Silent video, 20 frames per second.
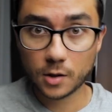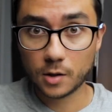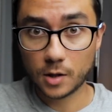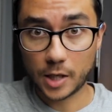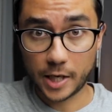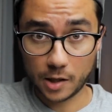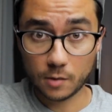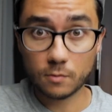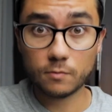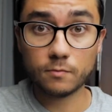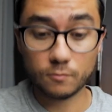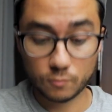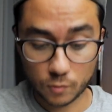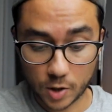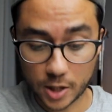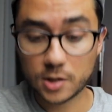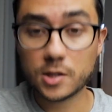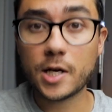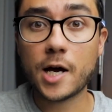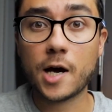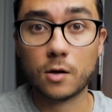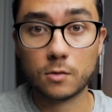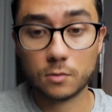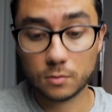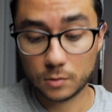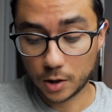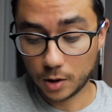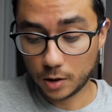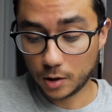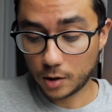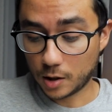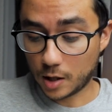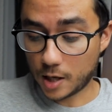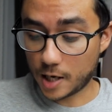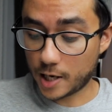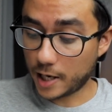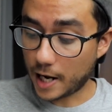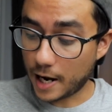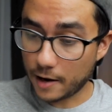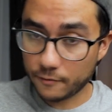Like right now,
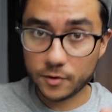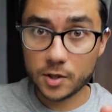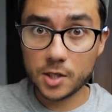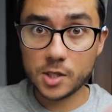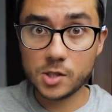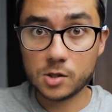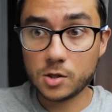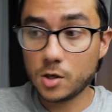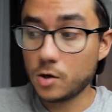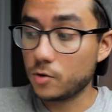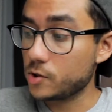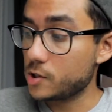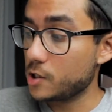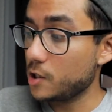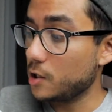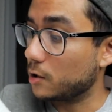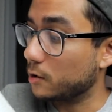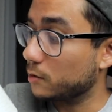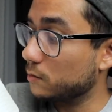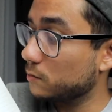I have these notes here,